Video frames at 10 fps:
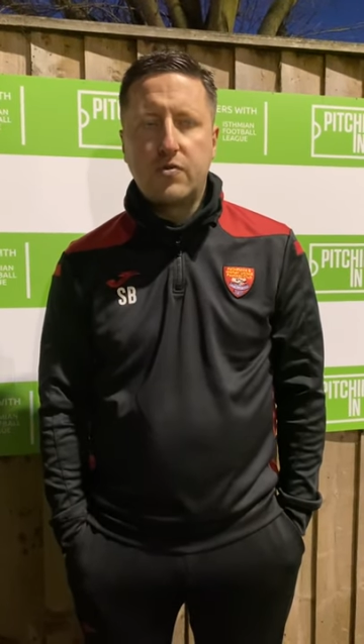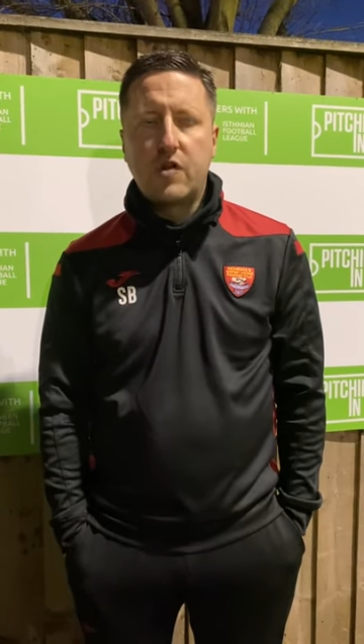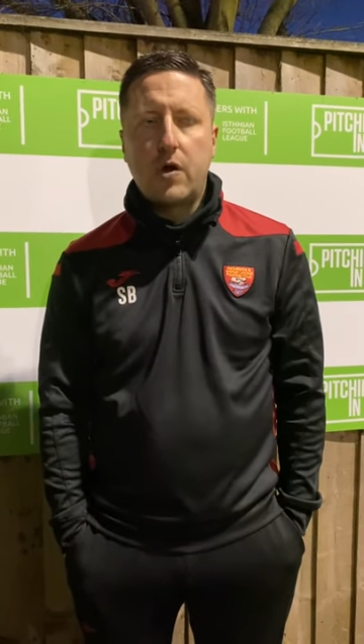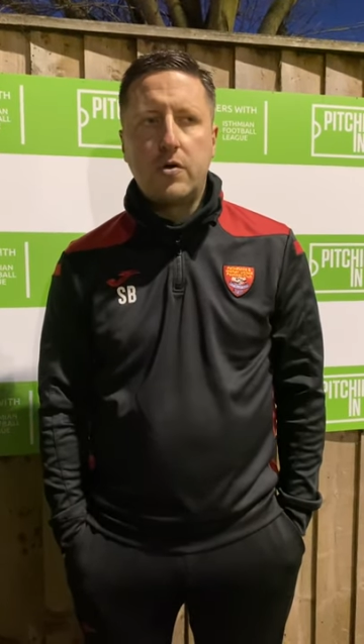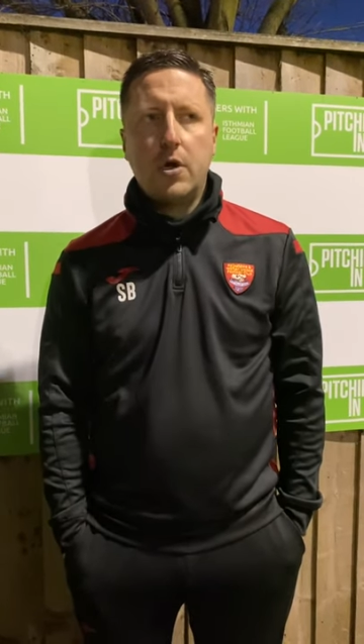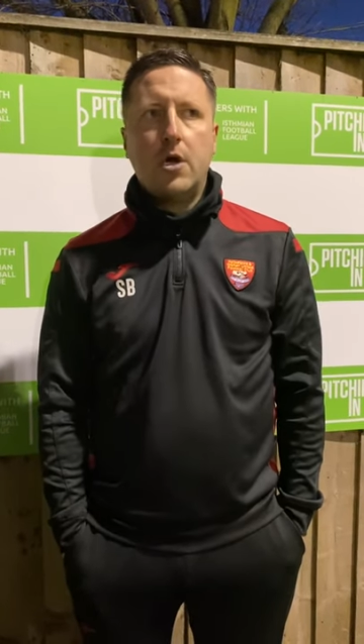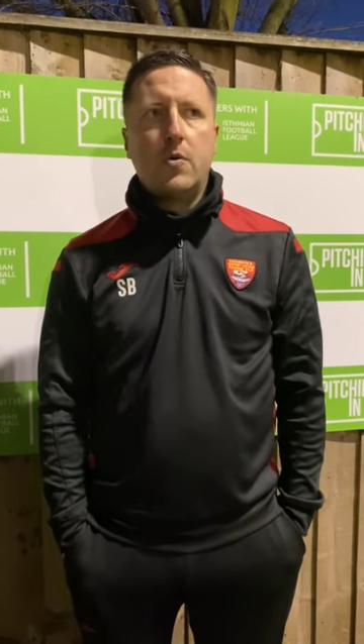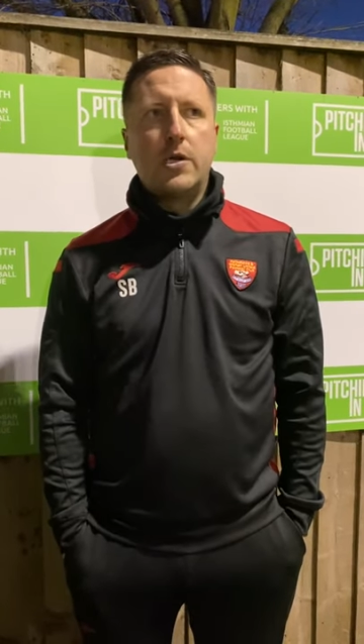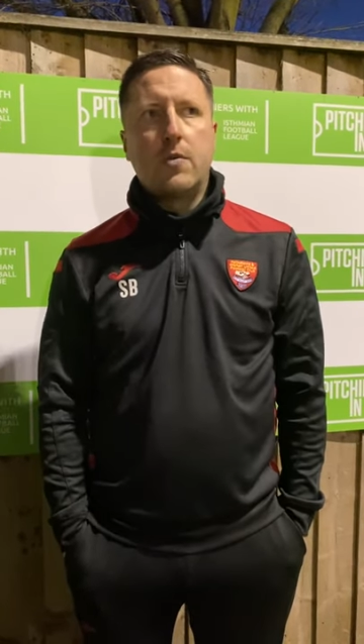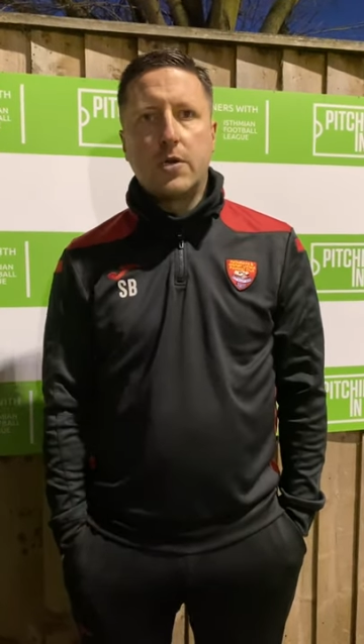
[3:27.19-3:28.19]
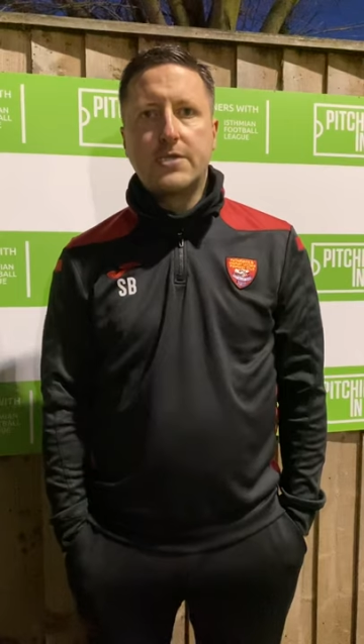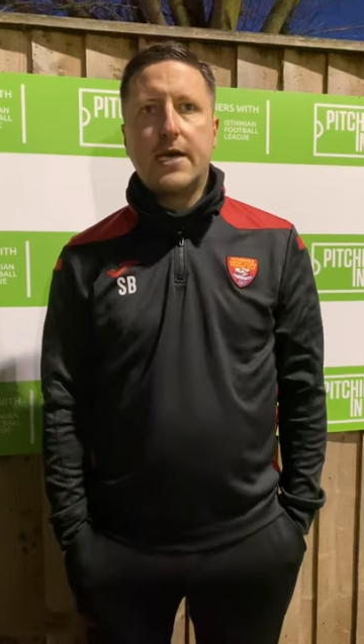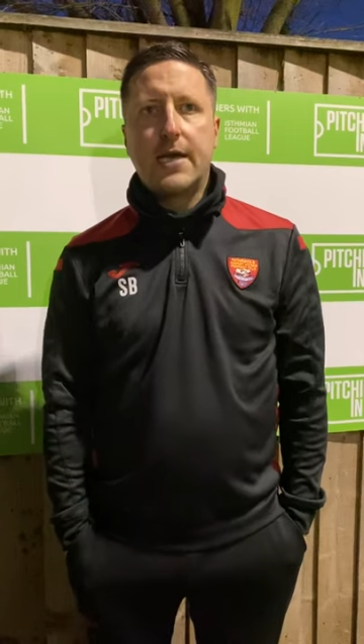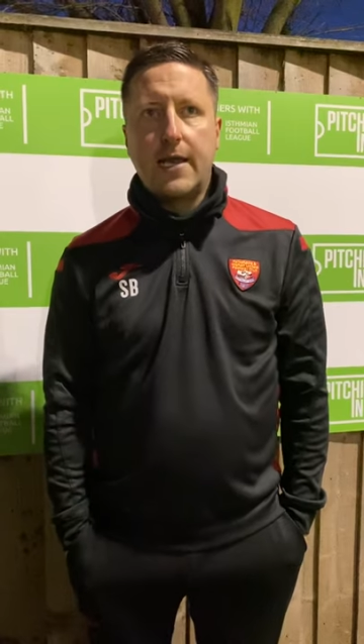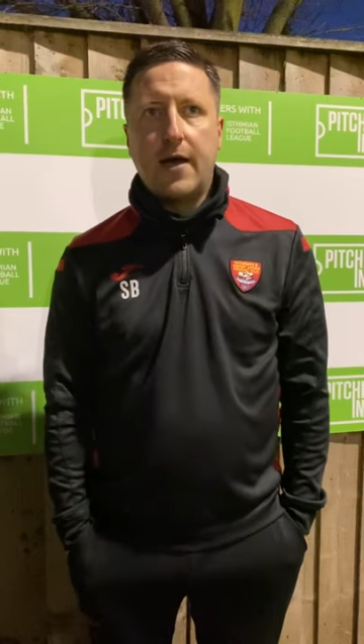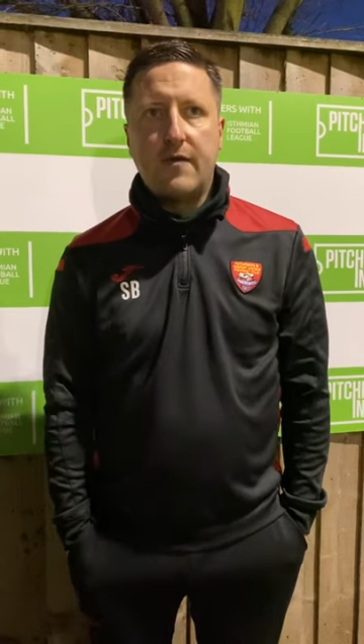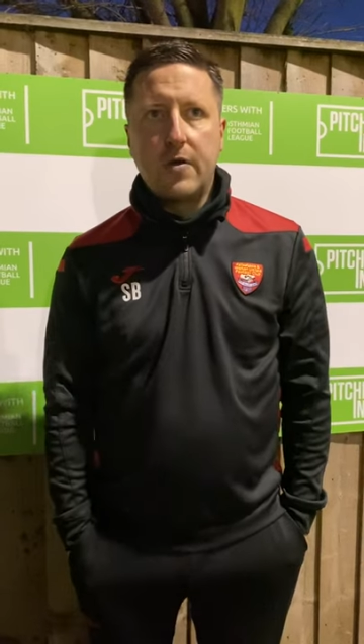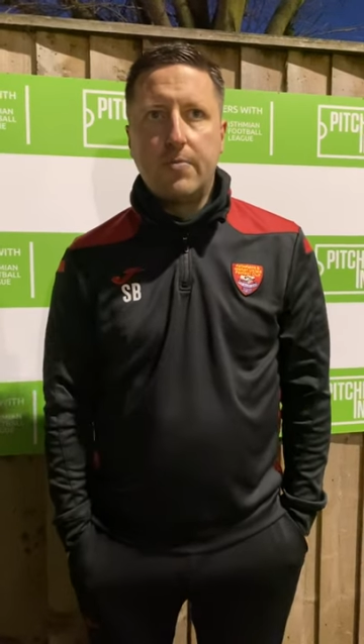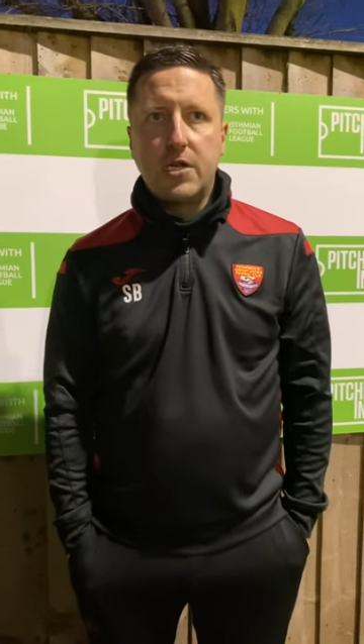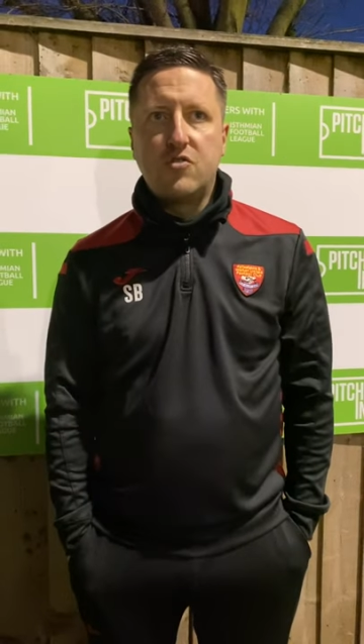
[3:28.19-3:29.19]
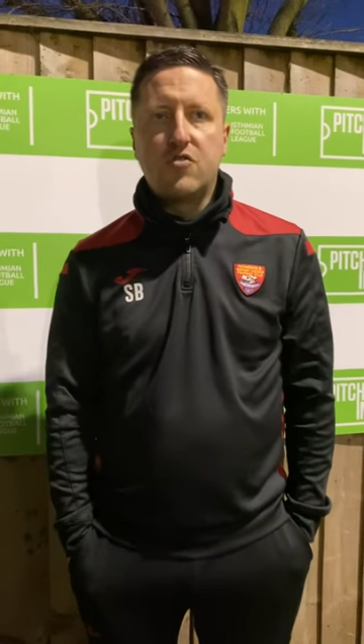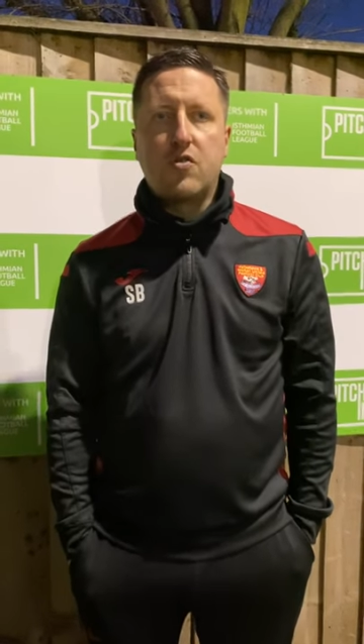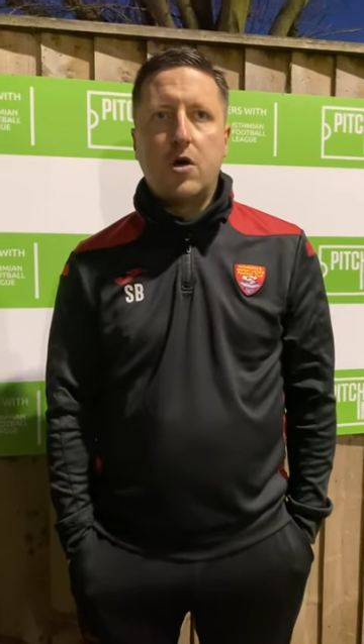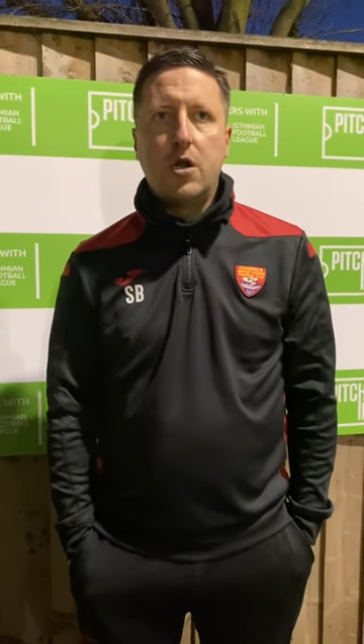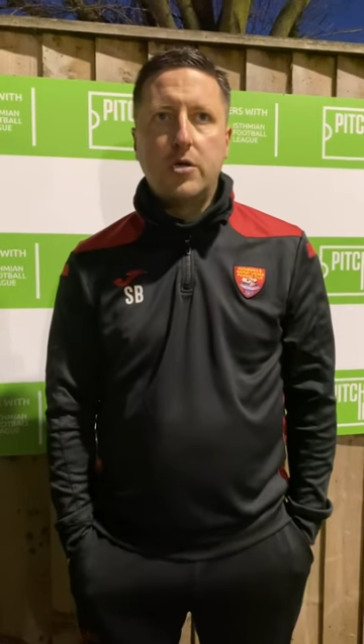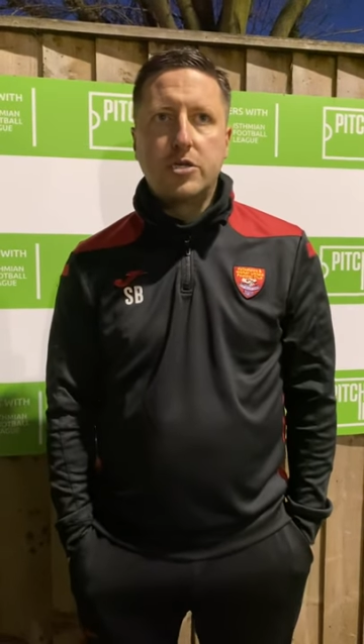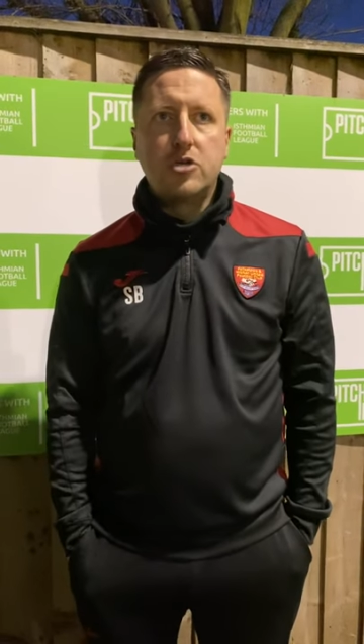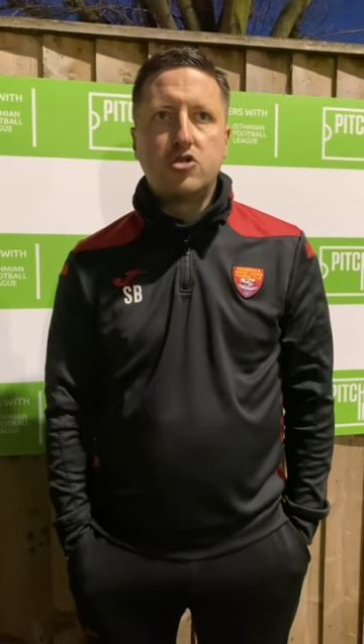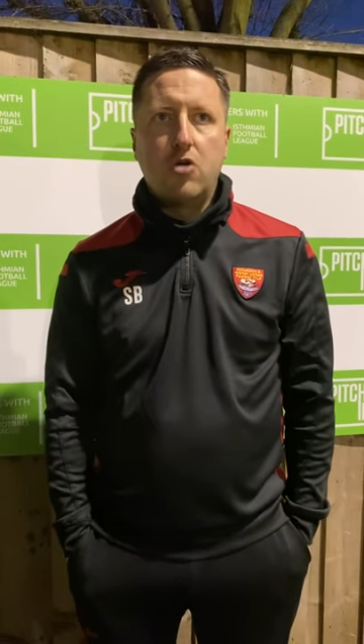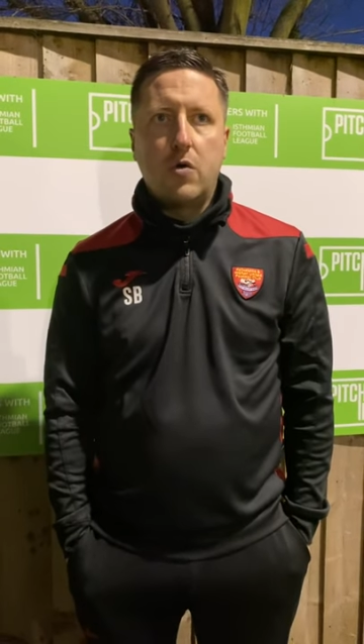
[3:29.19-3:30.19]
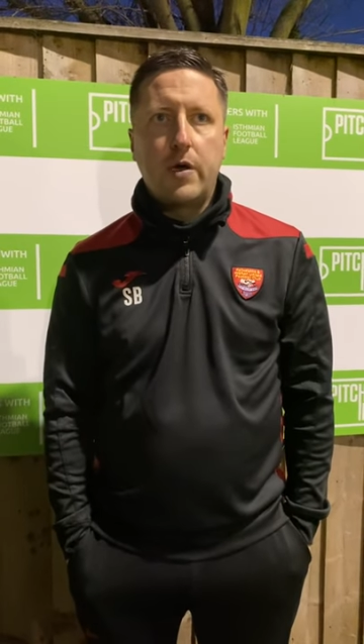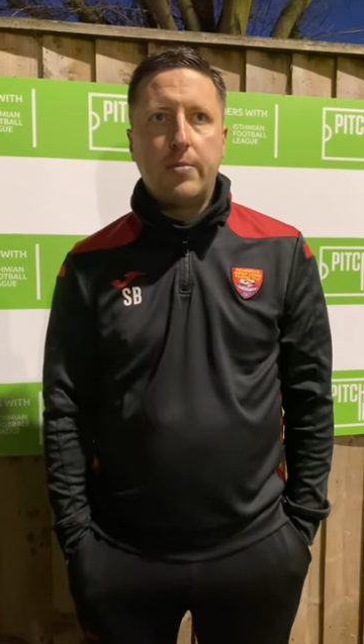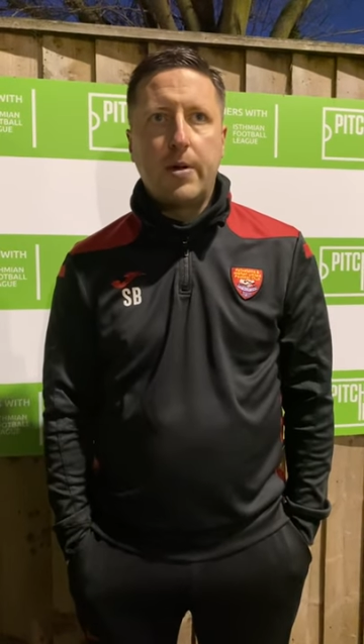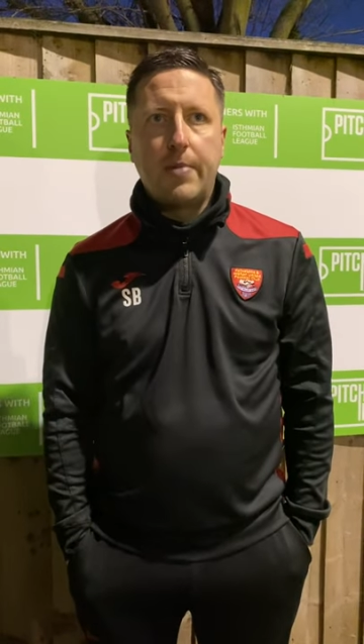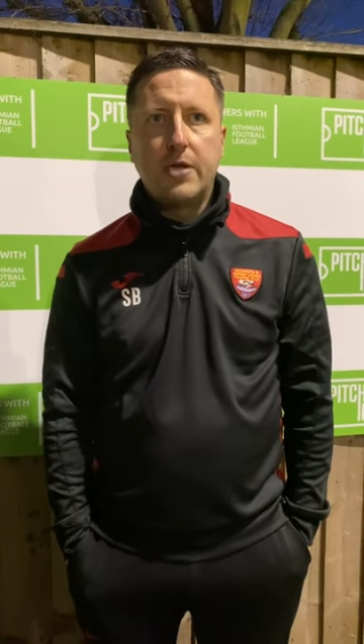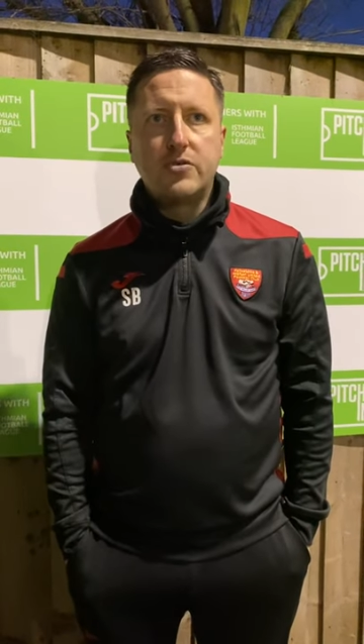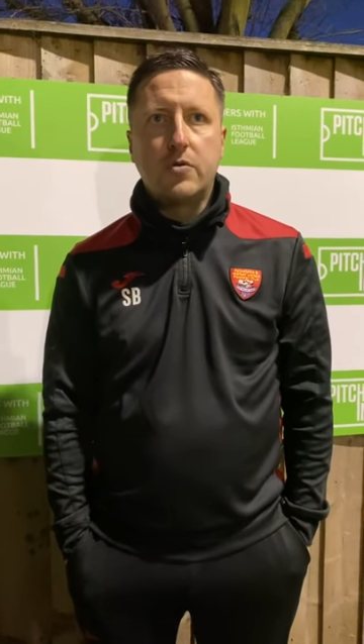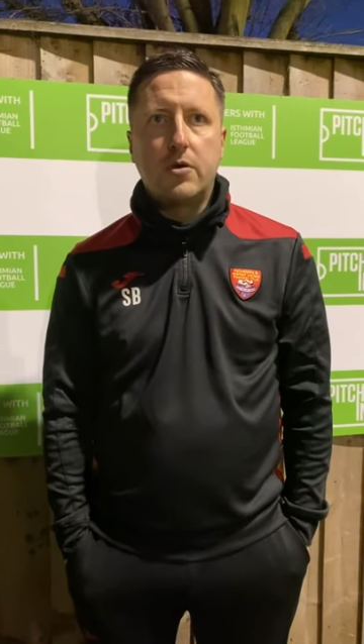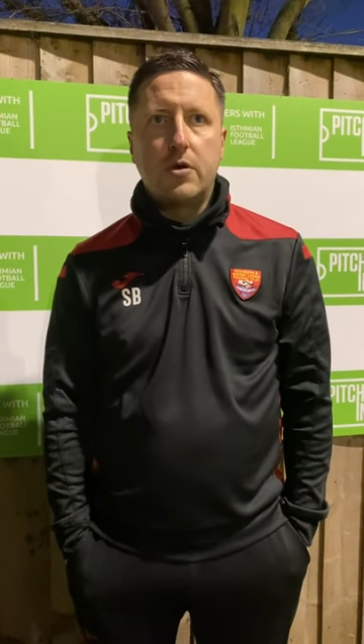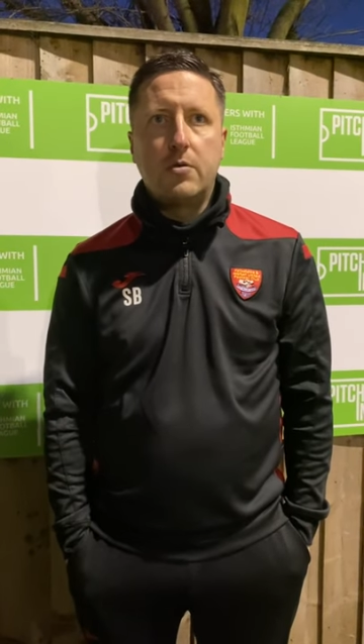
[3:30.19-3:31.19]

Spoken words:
So we don't want to take it out of him, but he's just got to learn to control it a bit better and